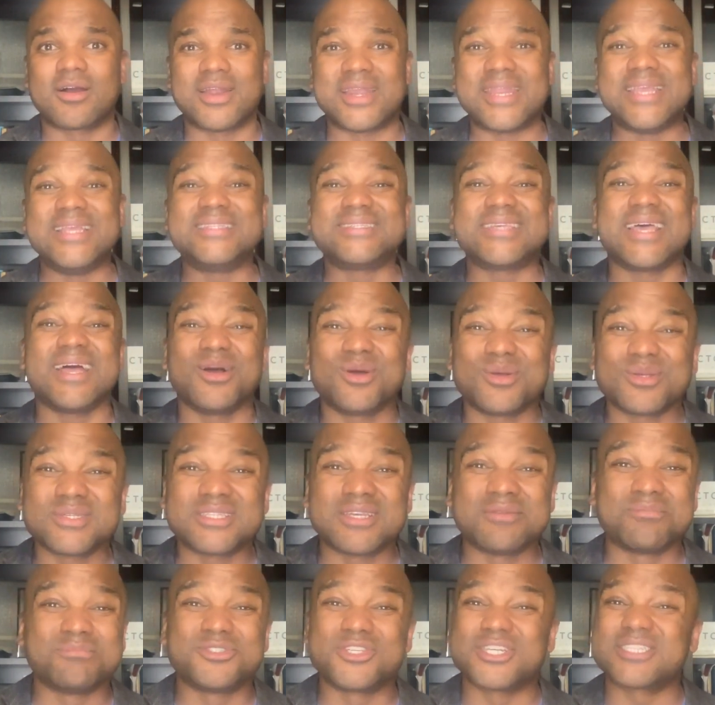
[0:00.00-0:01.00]
and he tells
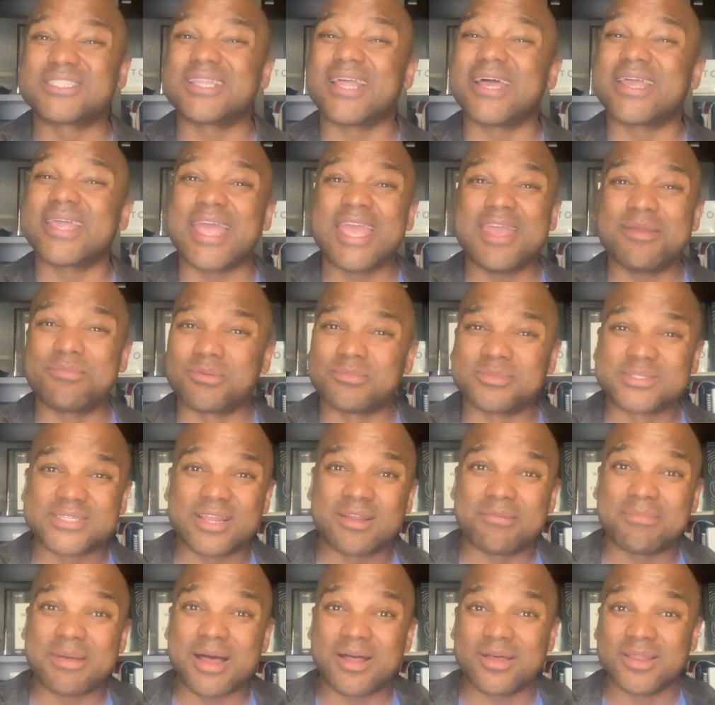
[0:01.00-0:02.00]
them, just like Abram said
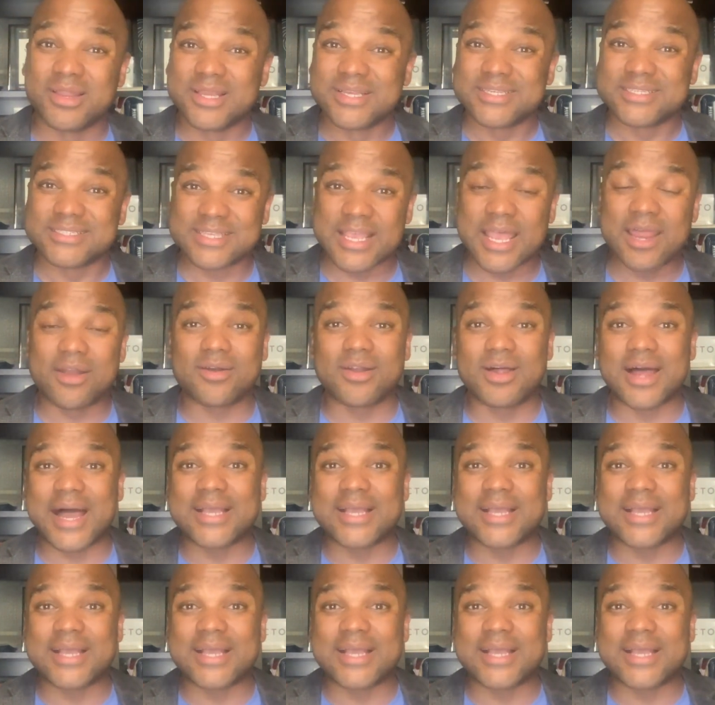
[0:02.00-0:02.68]
about Sarah,